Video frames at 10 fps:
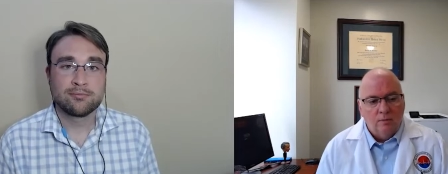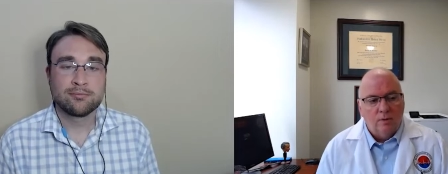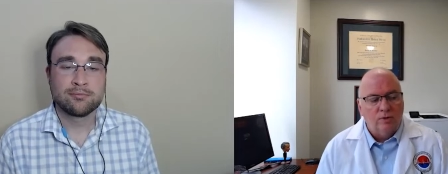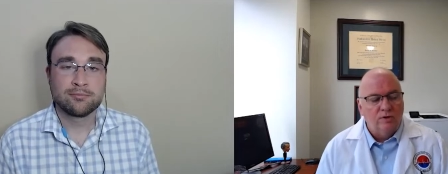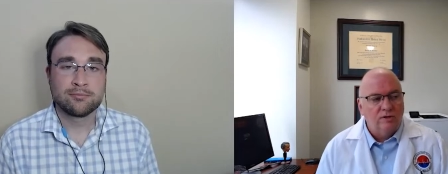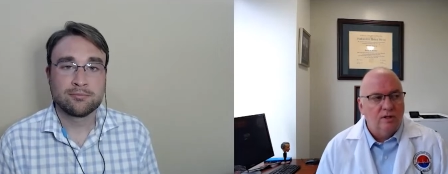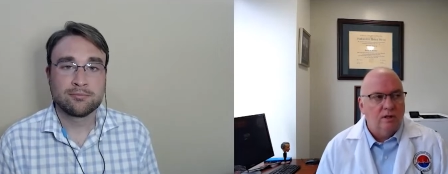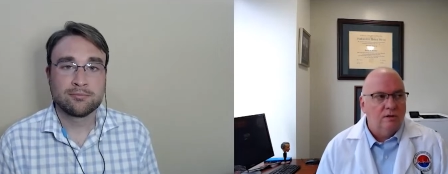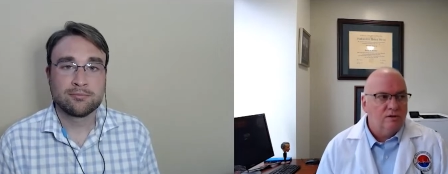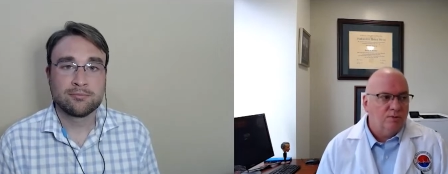Speaker 1: But when you see a
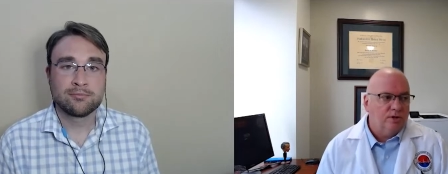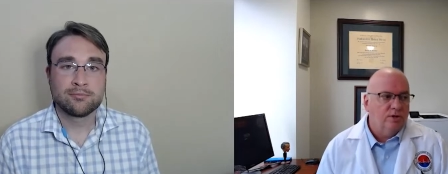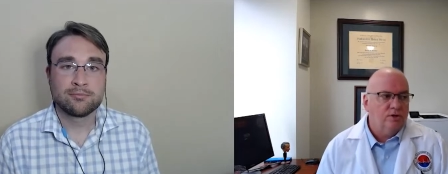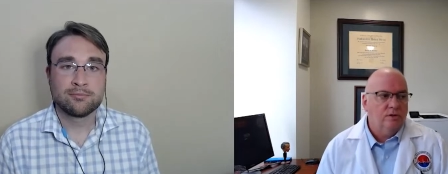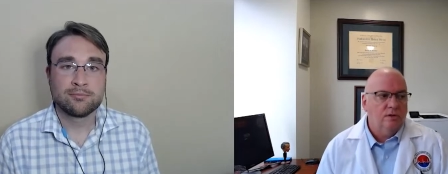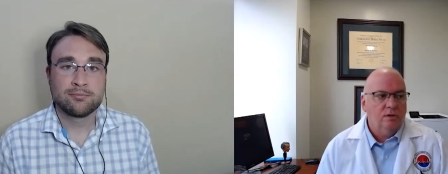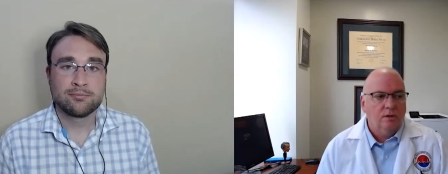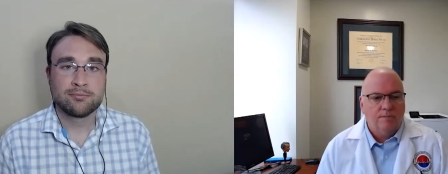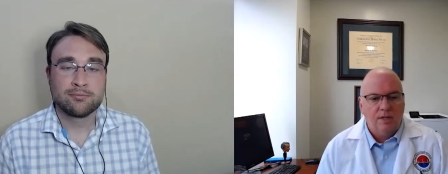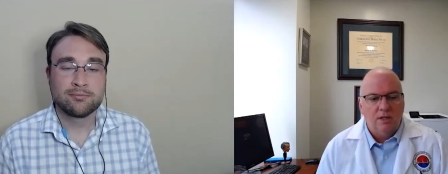nurse practitioner, a
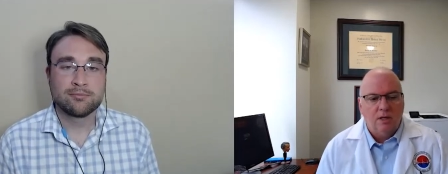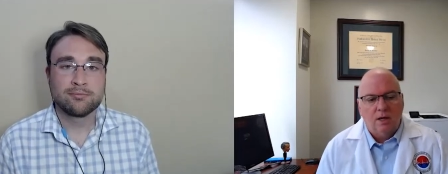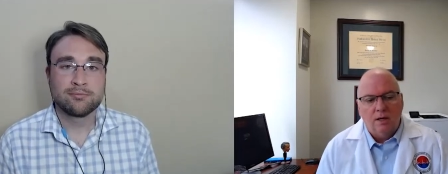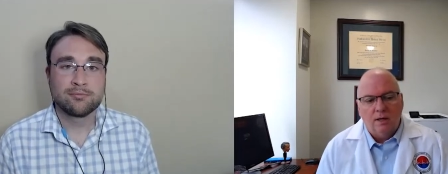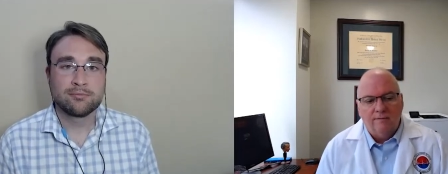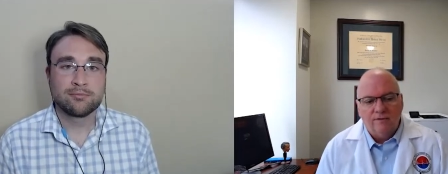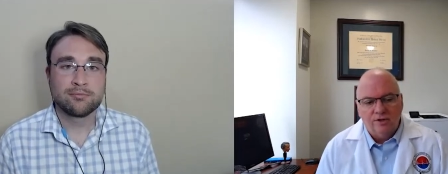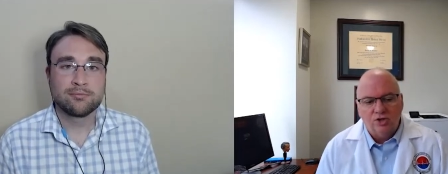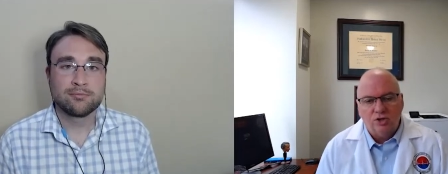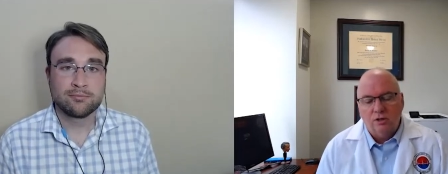PA, a
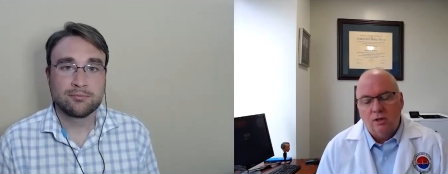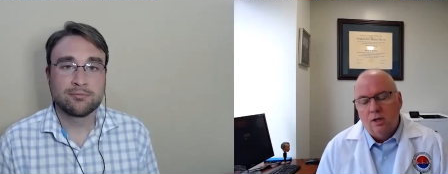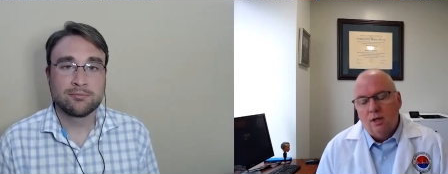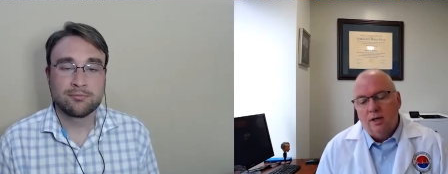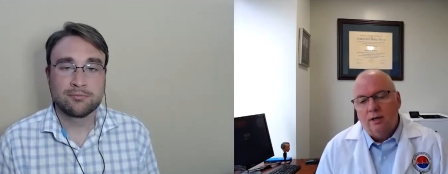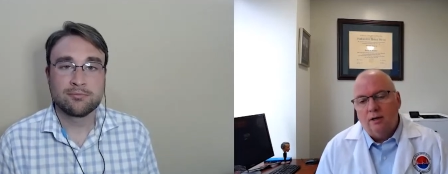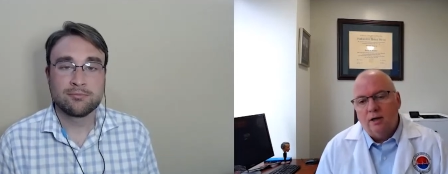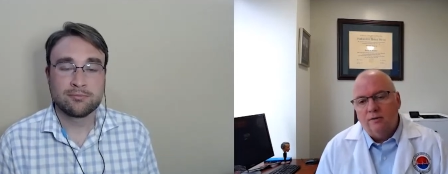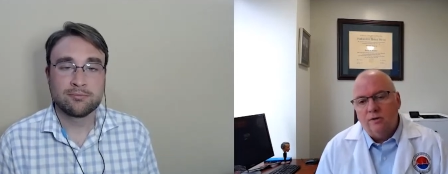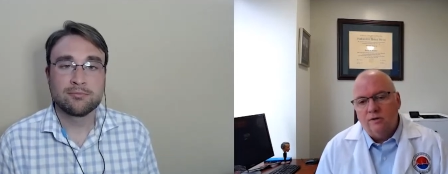physician in our
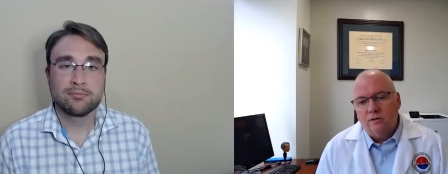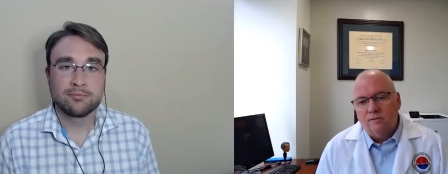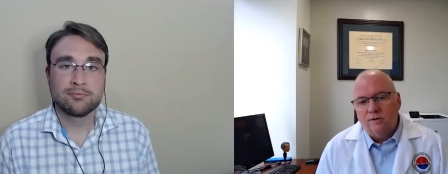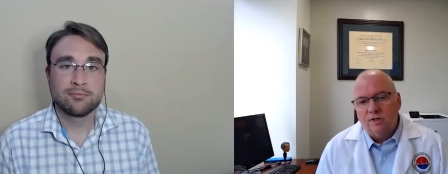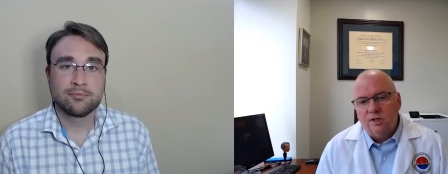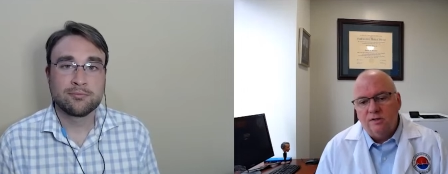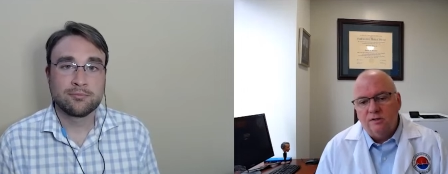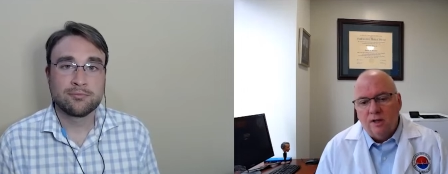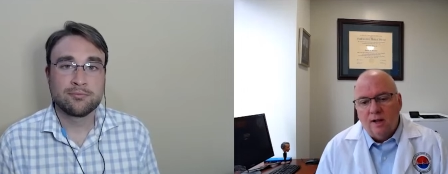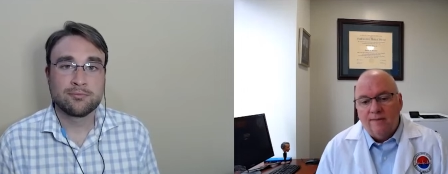health units
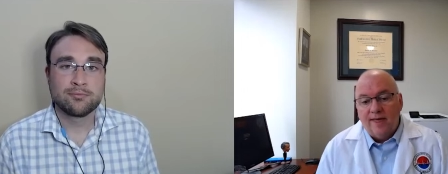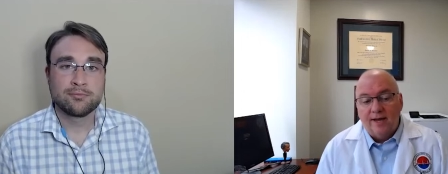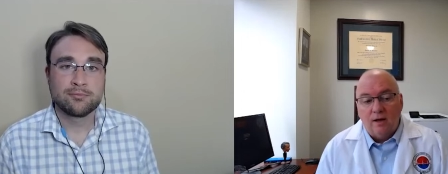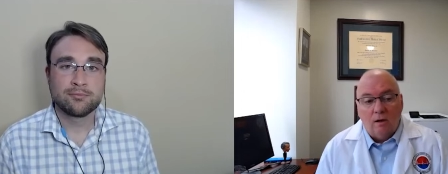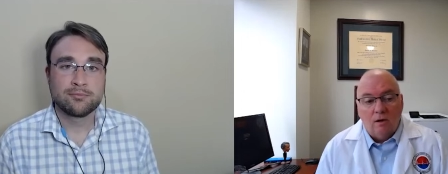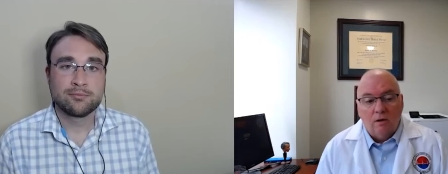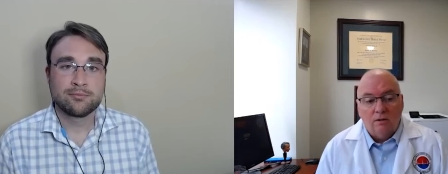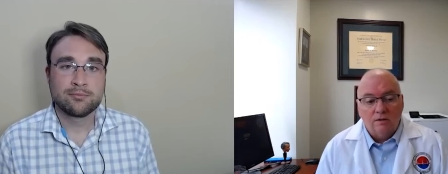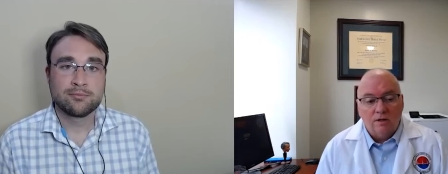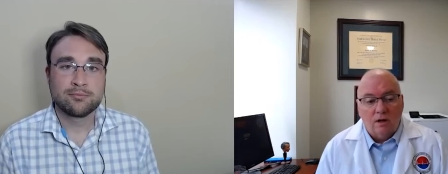overseas, that
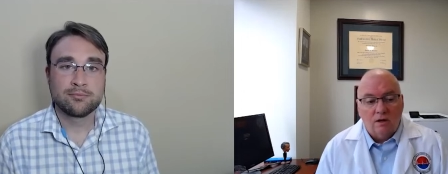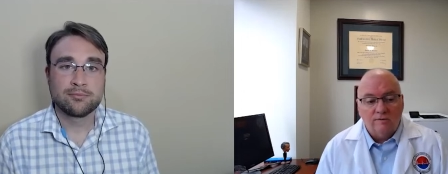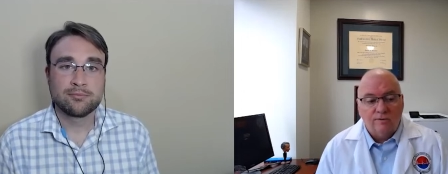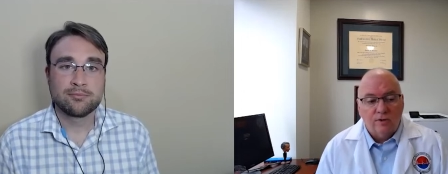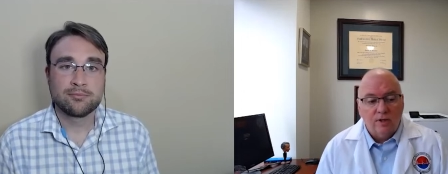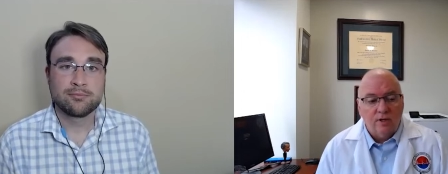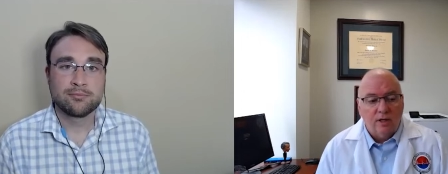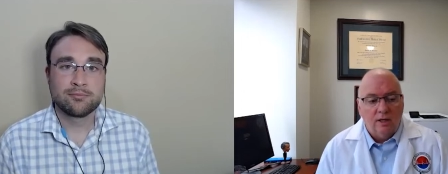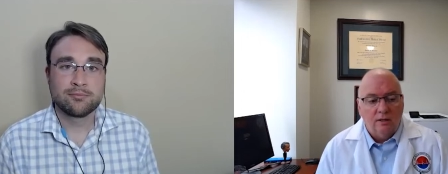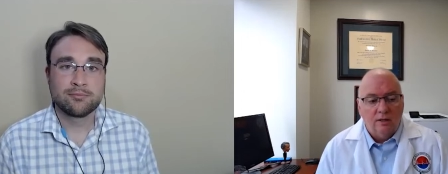all is cost free
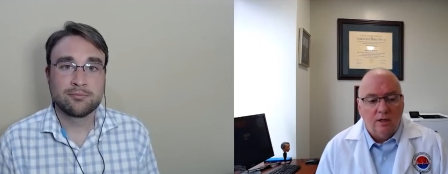and